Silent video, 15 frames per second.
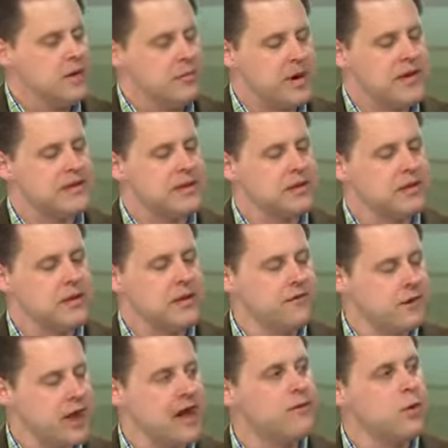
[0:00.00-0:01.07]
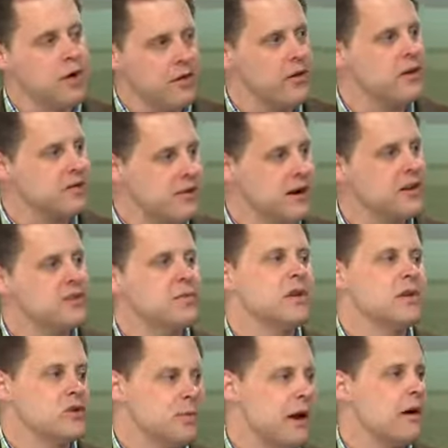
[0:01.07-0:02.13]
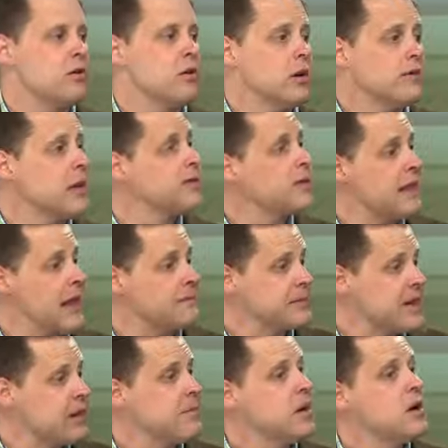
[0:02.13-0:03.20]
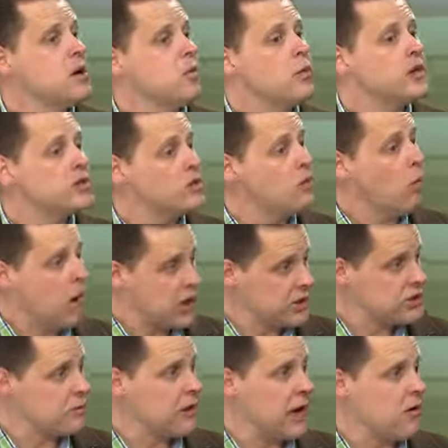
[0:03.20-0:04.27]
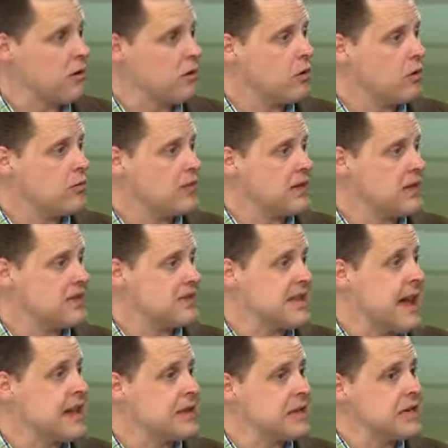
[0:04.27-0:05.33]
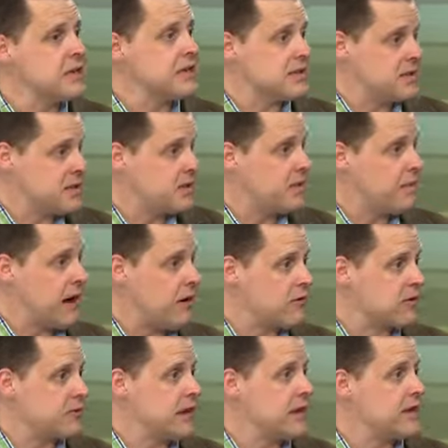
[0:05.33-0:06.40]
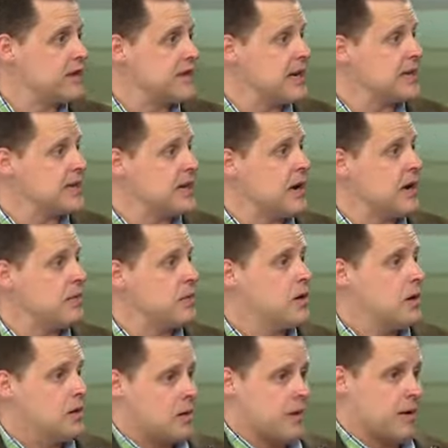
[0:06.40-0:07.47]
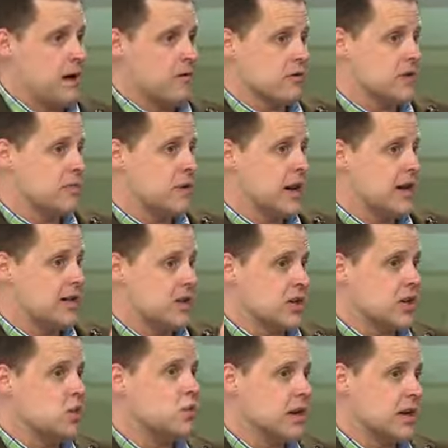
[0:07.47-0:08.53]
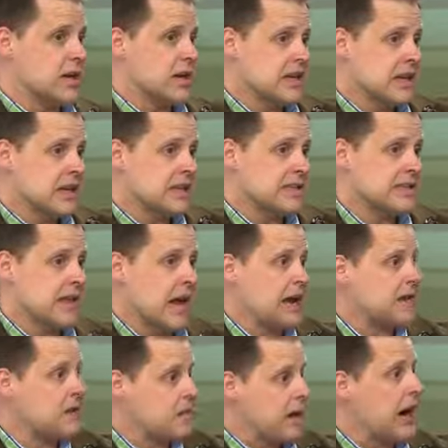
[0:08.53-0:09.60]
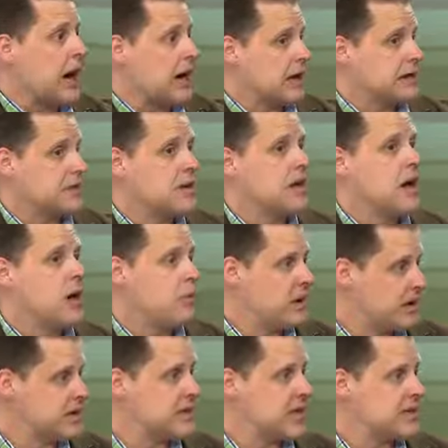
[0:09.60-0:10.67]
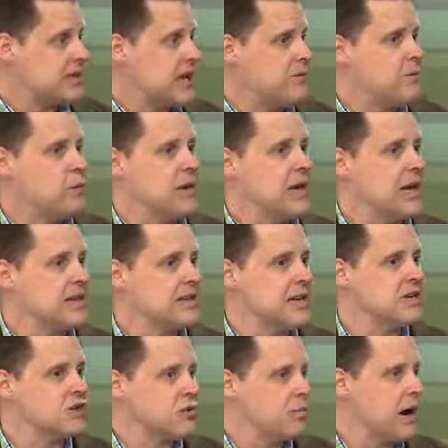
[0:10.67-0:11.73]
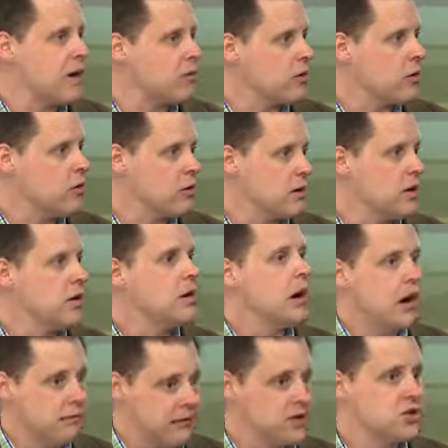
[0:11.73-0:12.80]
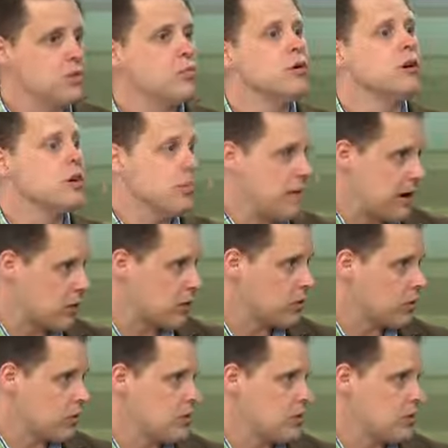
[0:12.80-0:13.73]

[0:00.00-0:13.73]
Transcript: Basically, if you have one of those models, we need your power cord. If you have a laptop, we do want your power cord because that is the power supply. In a desktop, the power supply is a unit inside the box, and we can test that, but we can't test your power cord unless you bring your power cord.